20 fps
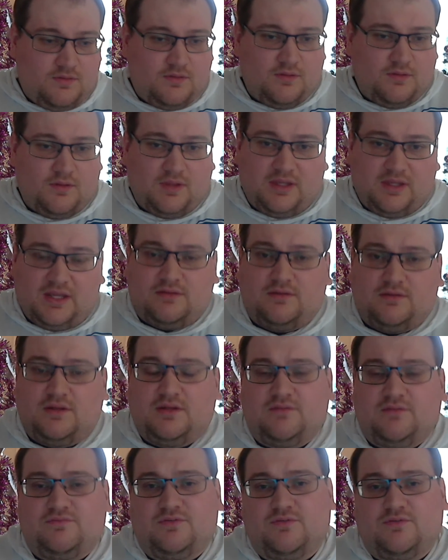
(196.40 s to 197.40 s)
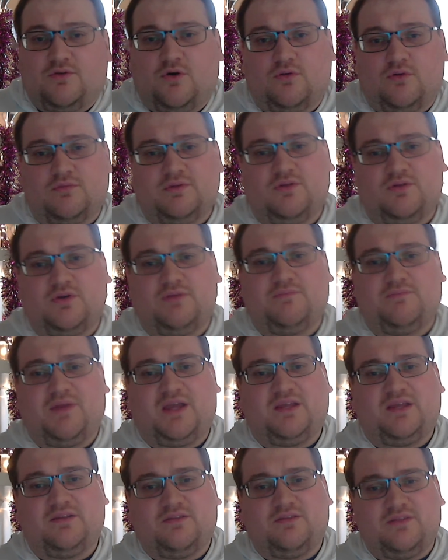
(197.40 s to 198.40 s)
And then if you've got, looking
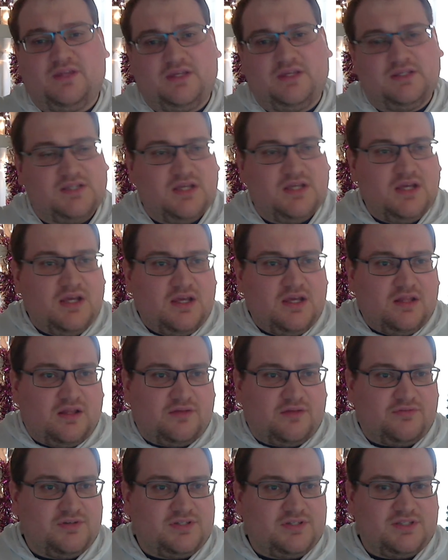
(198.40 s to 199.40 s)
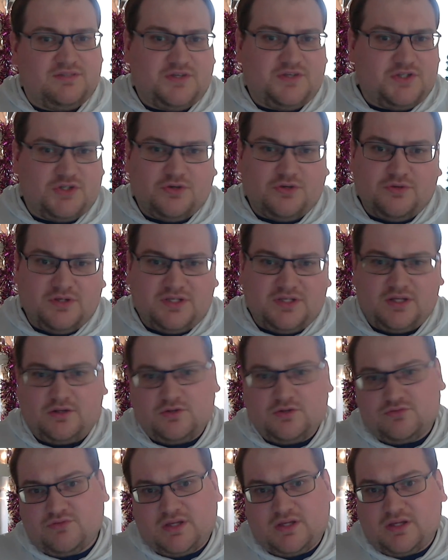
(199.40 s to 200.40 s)
back at things like for instance Venturi
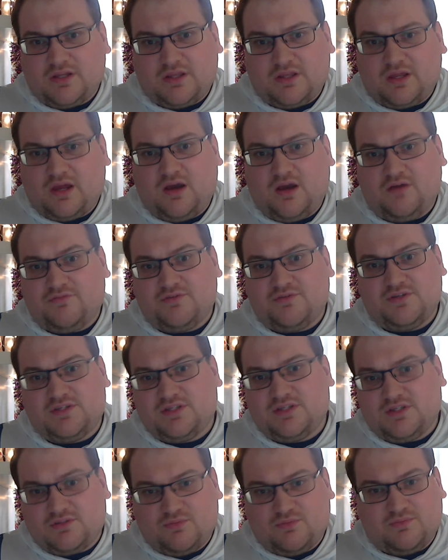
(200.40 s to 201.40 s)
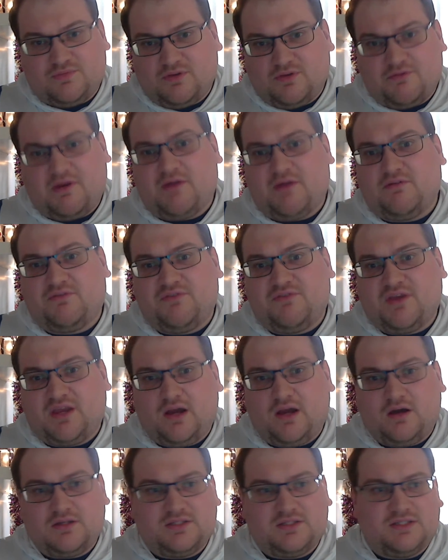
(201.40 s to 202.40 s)
tunnels running under the car, for instance with the ground effect
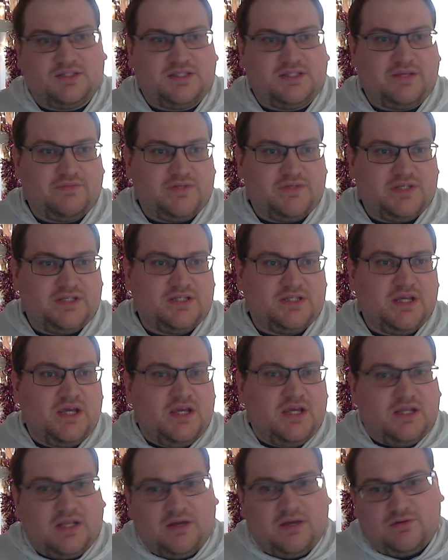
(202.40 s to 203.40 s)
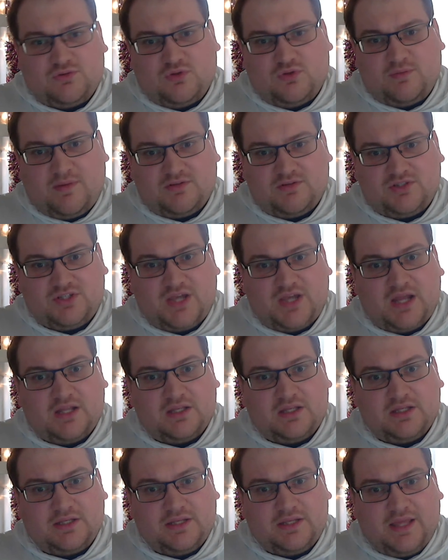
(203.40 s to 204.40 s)
cars of the 70s, that was all about
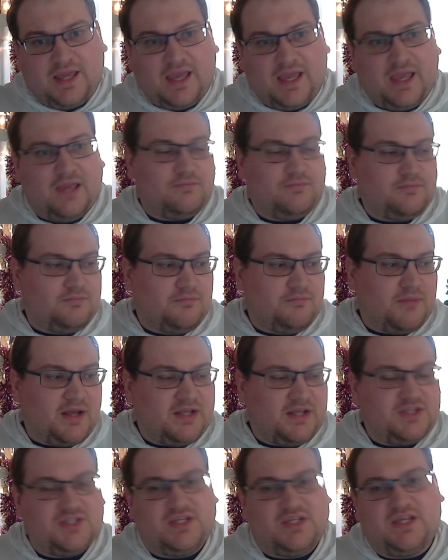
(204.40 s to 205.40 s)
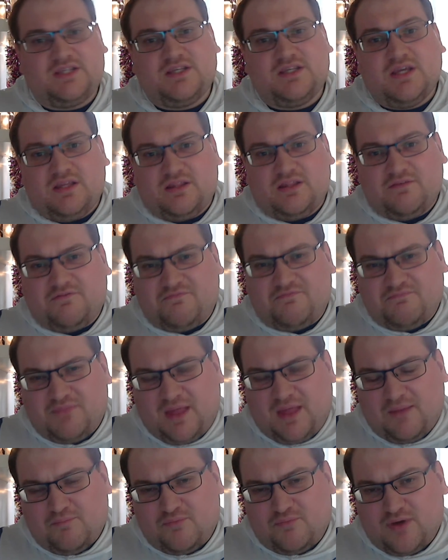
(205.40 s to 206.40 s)
channeling the air and managing it.
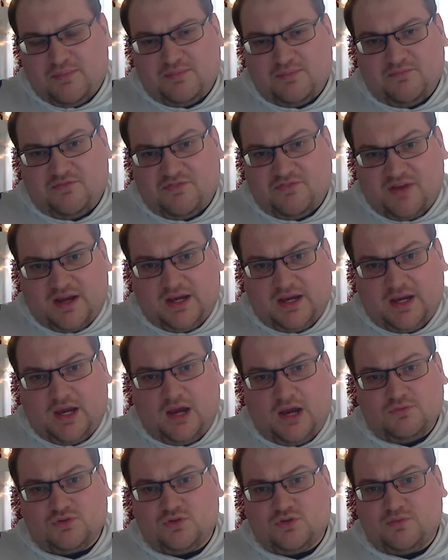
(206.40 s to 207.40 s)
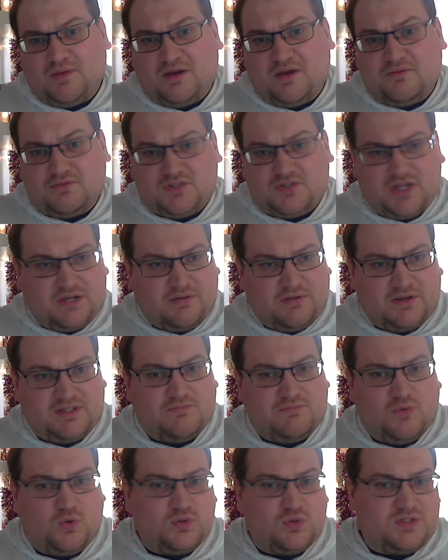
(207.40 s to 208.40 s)
That Brabham fan car was all about
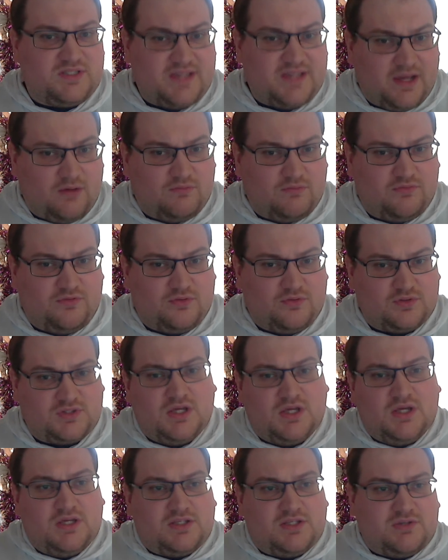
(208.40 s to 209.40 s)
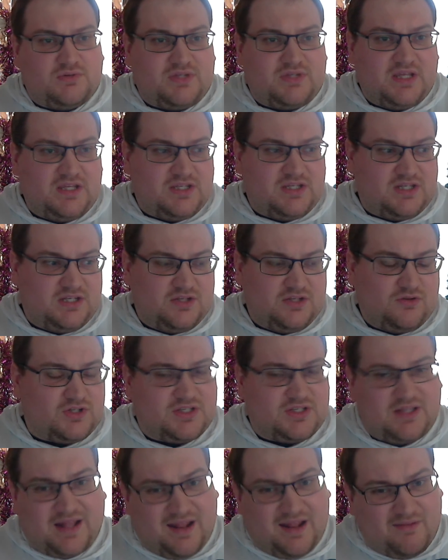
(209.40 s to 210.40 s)
generating more downforce. So essentially, not
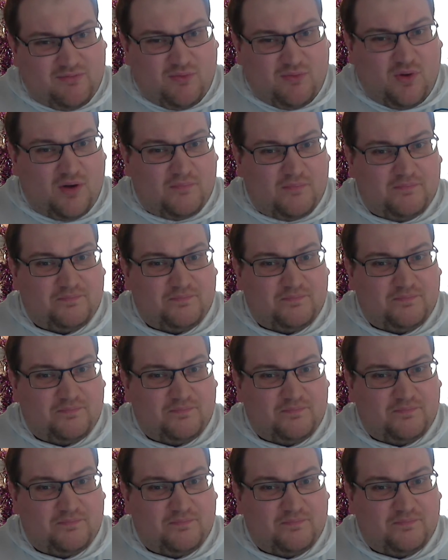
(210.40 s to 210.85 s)
just in F1,